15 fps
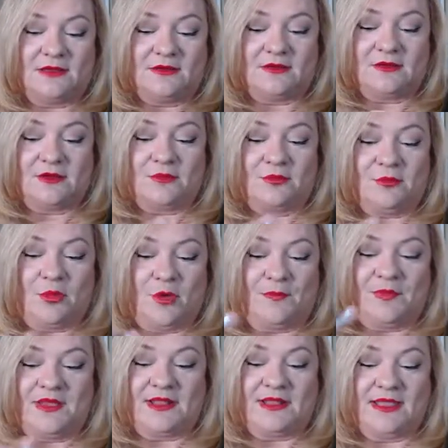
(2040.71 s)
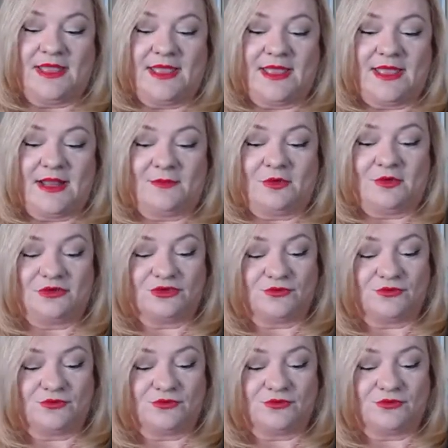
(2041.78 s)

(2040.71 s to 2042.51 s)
I'm going to pop that there, and I'm going to